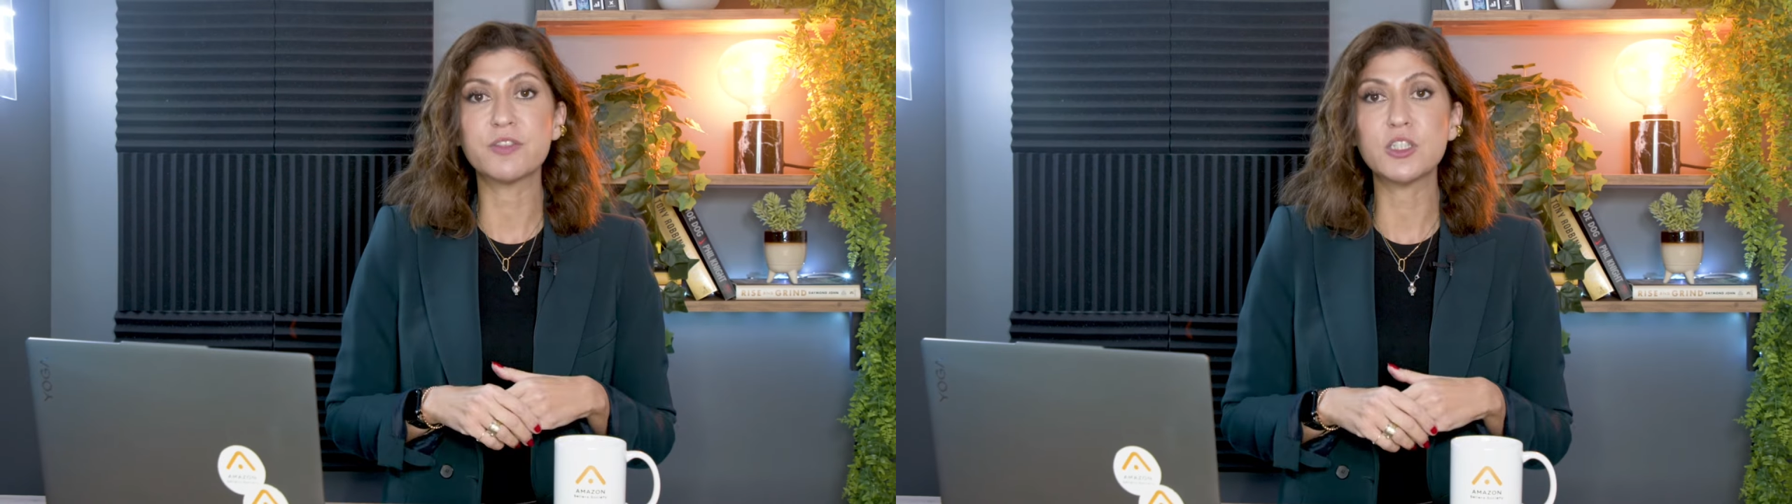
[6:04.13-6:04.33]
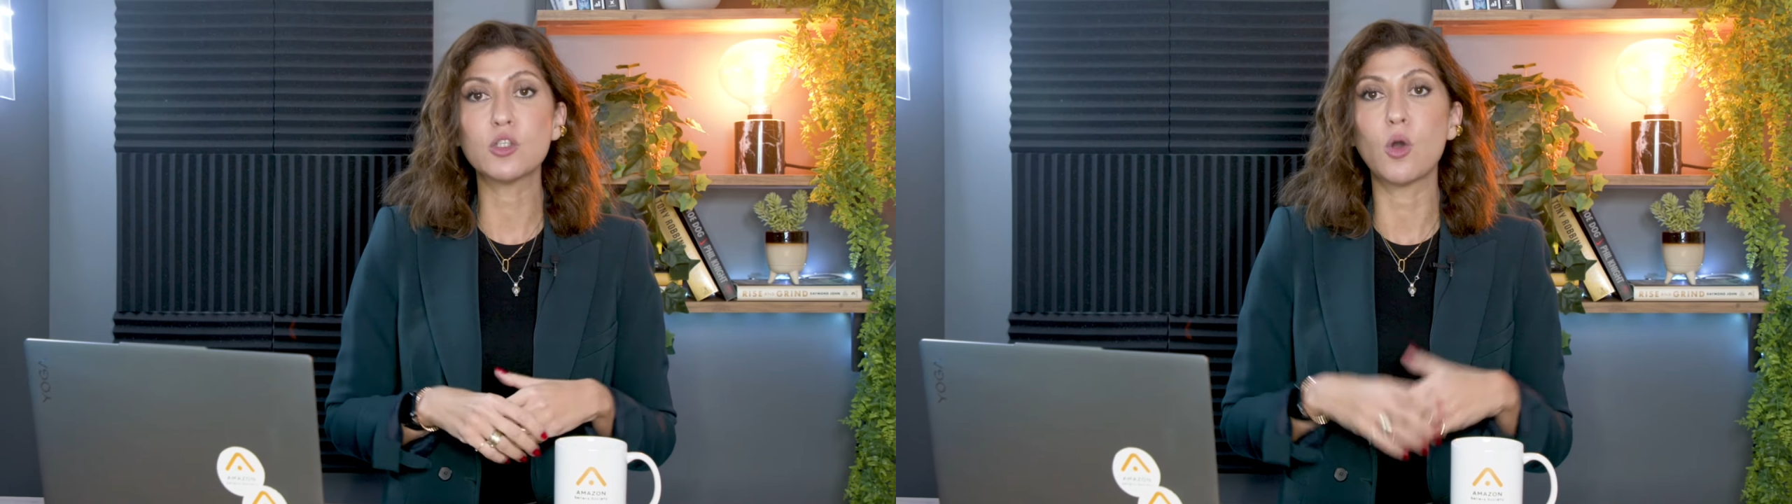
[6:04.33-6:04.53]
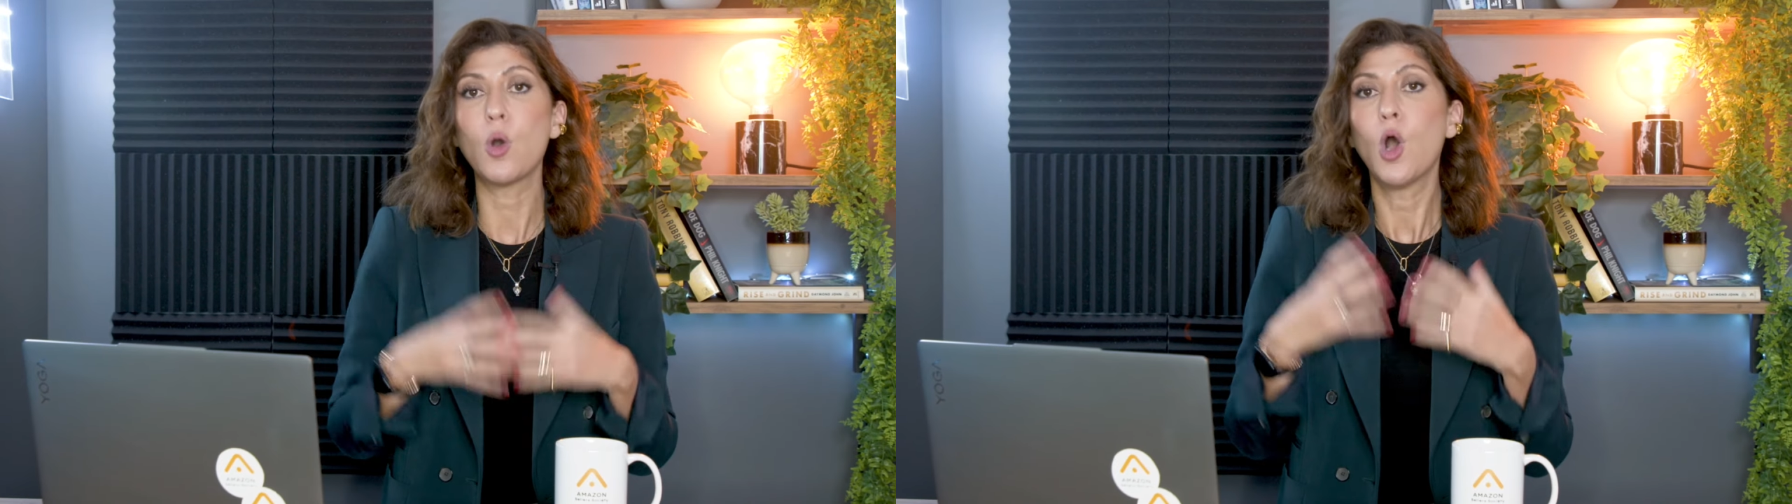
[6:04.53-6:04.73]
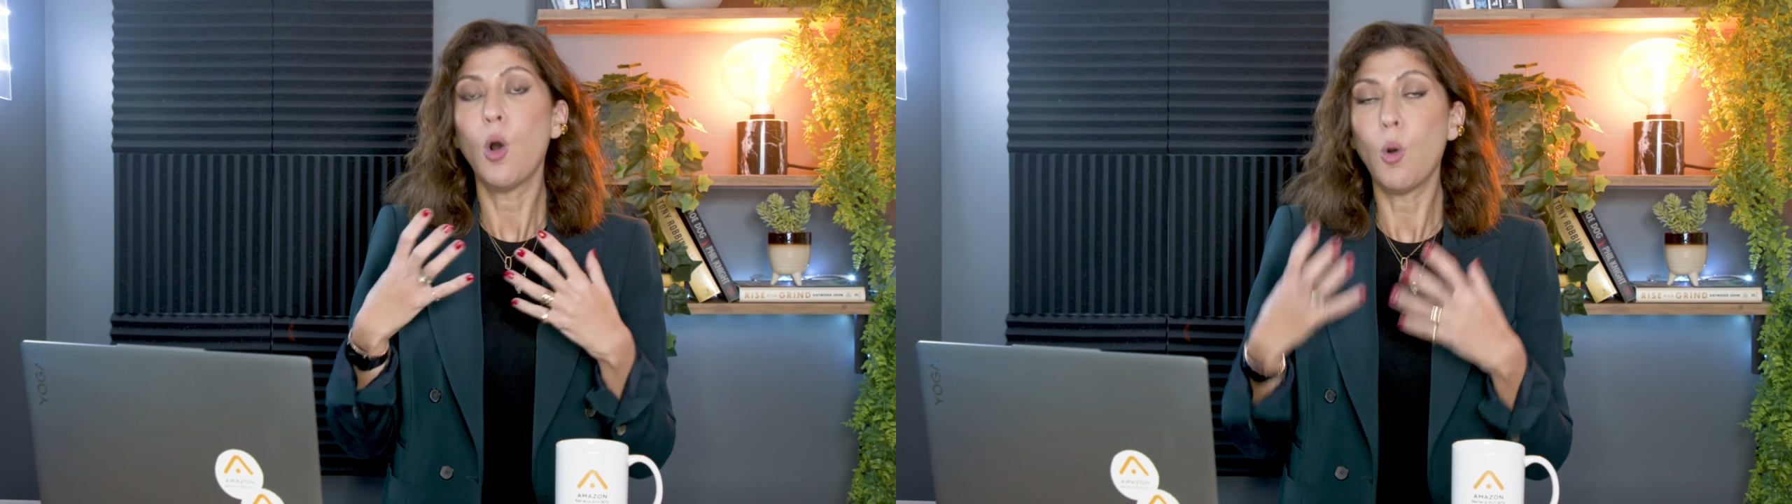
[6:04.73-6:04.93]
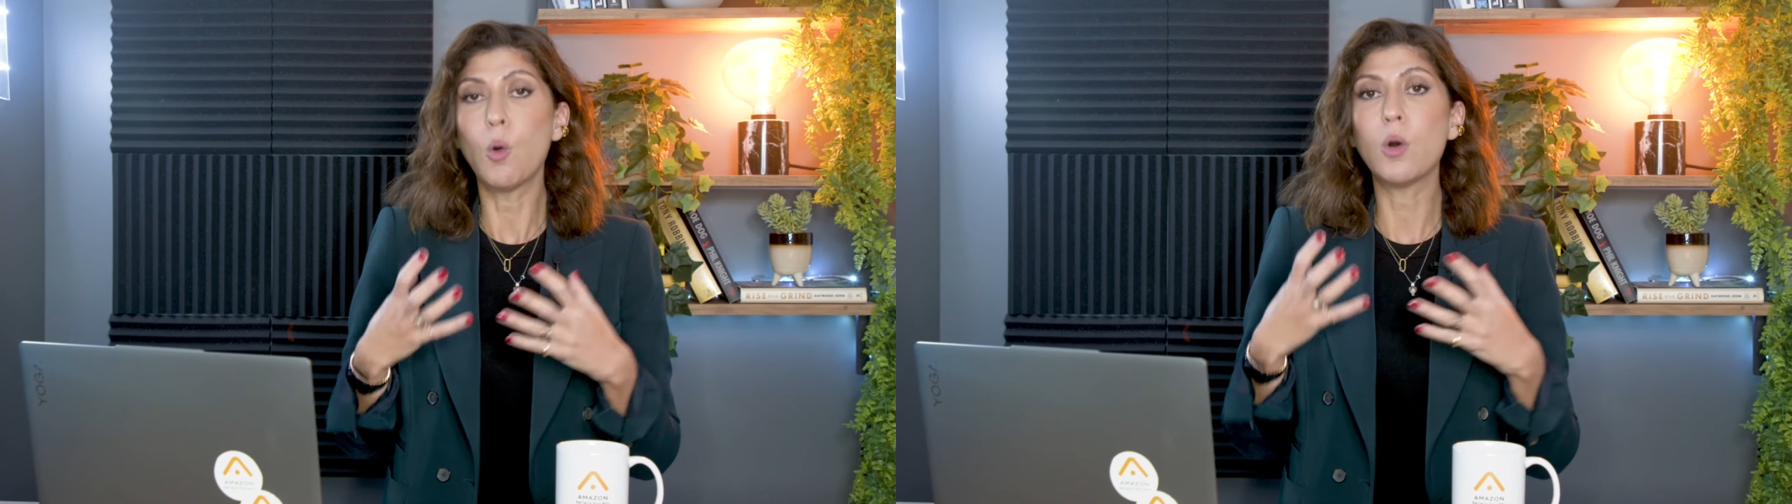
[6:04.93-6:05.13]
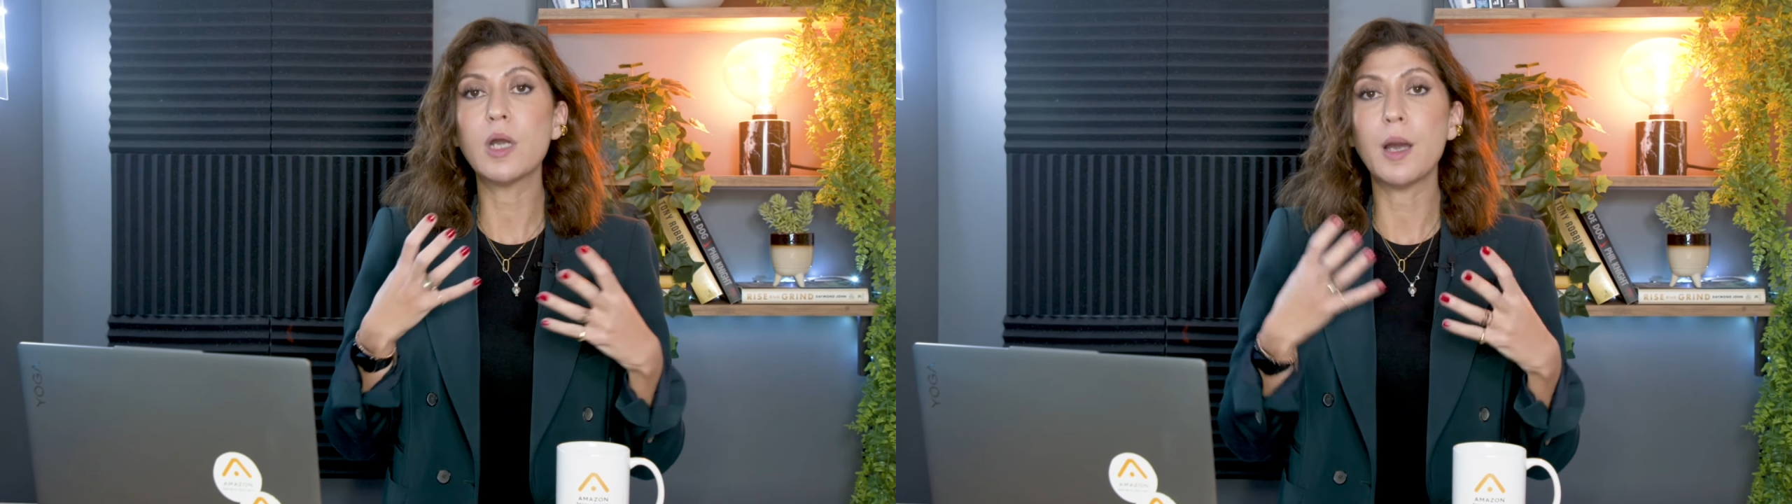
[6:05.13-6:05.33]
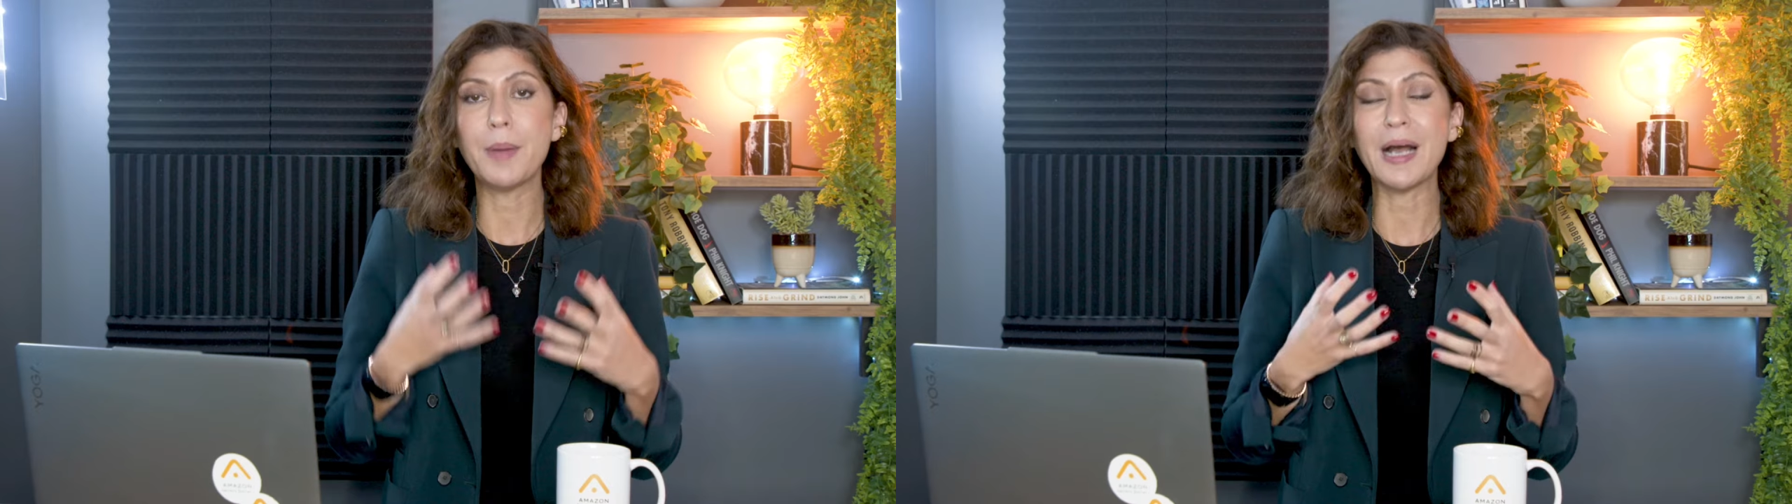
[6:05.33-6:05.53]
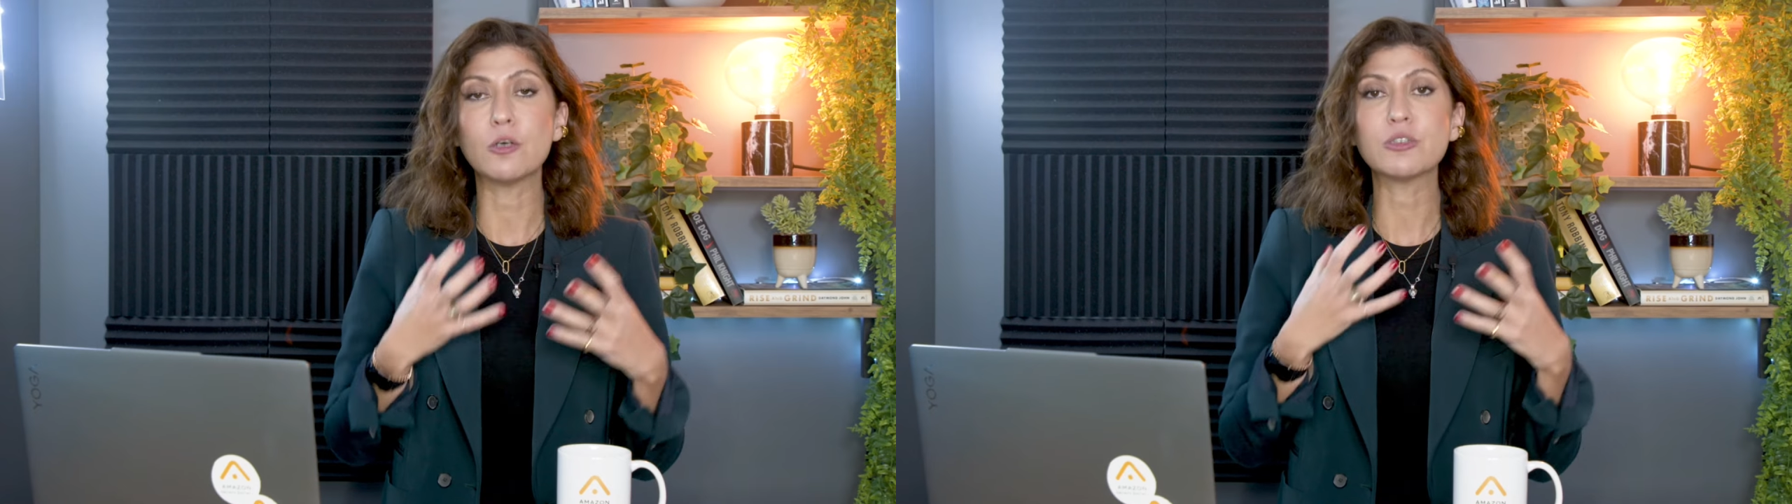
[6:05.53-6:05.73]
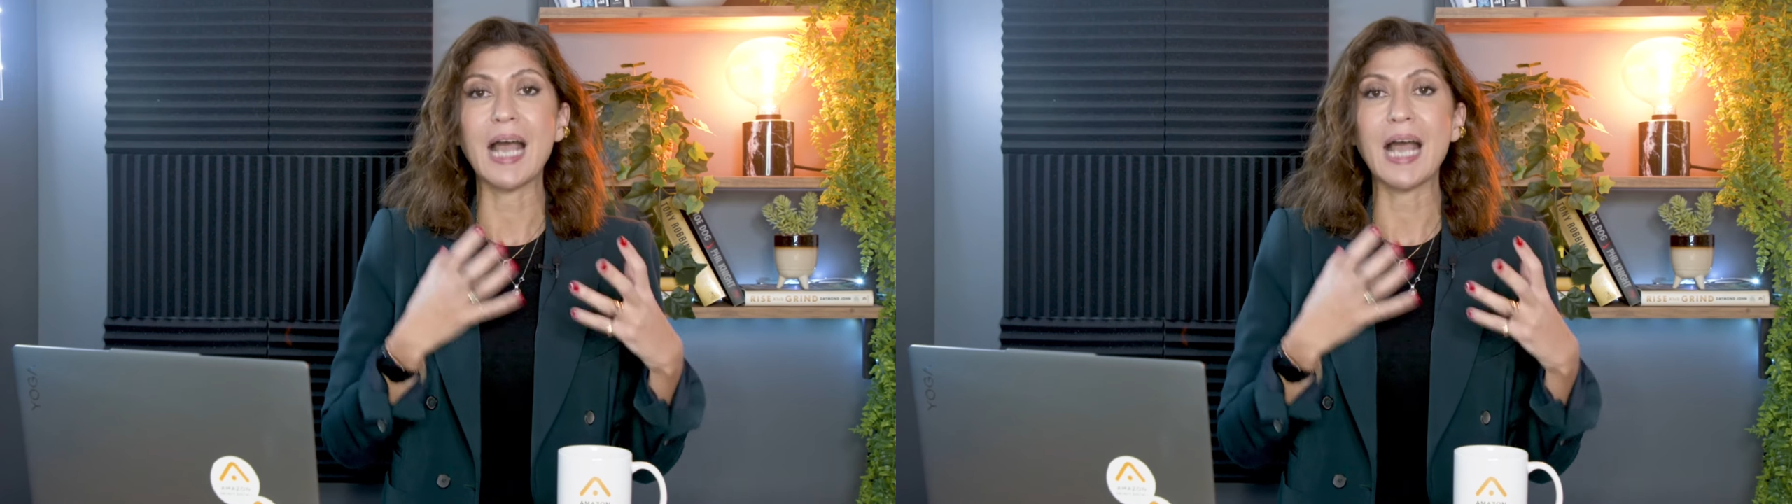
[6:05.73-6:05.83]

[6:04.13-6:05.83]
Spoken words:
video all about